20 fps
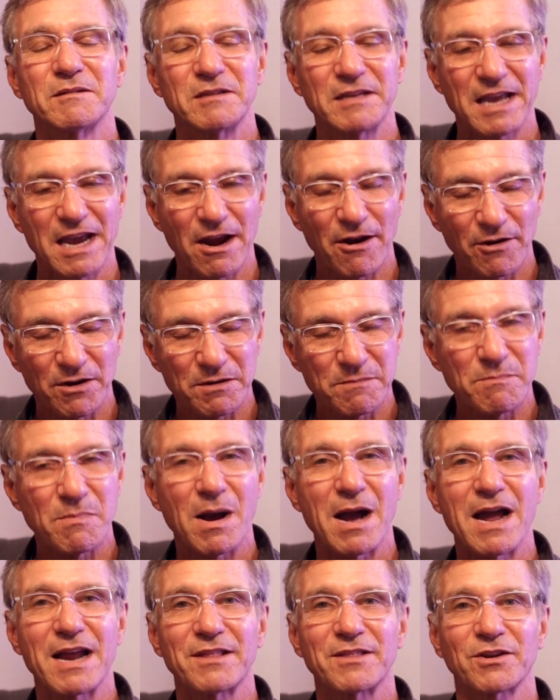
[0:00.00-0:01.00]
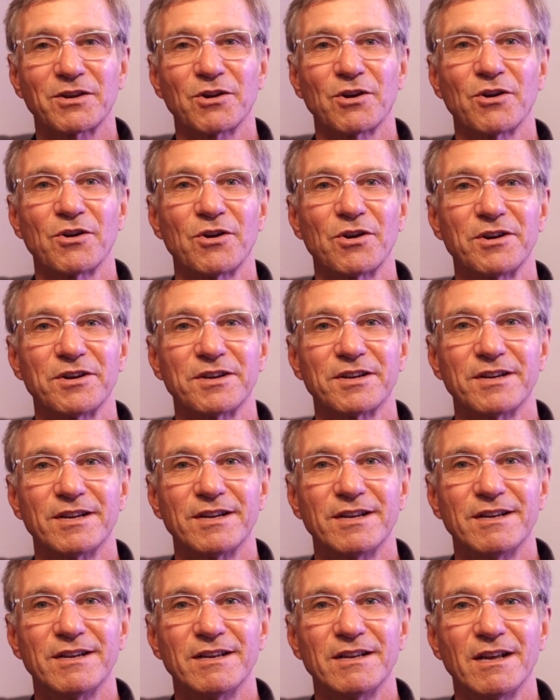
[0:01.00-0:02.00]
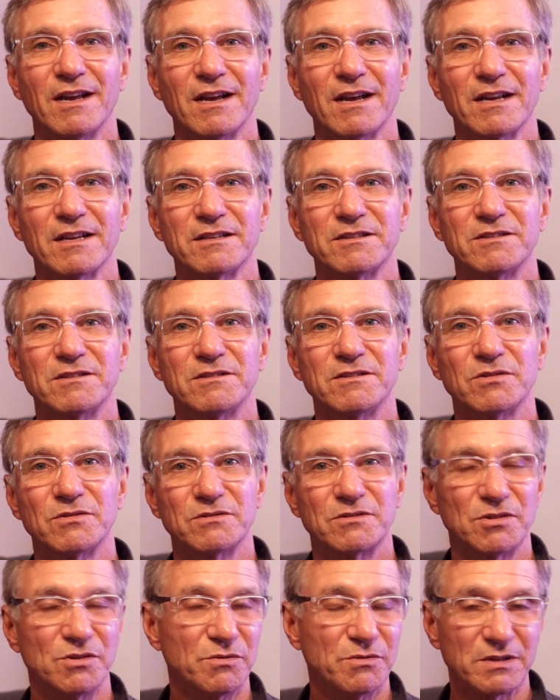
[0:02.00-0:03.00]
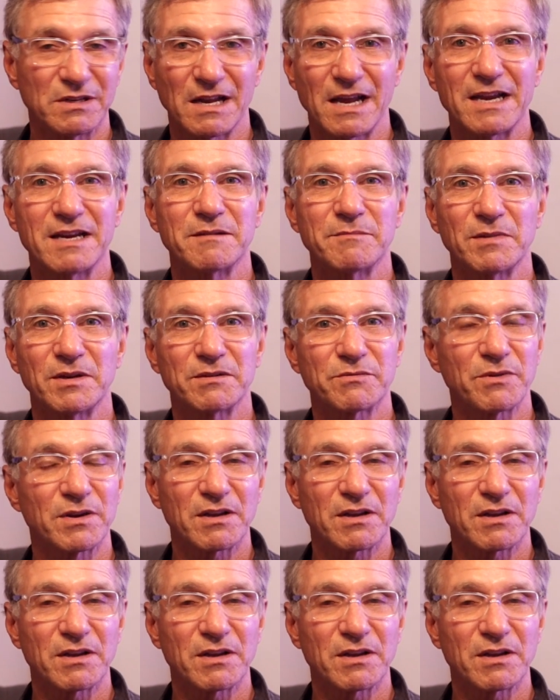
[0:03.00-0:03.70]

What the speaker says: carried by the current to enlightenment,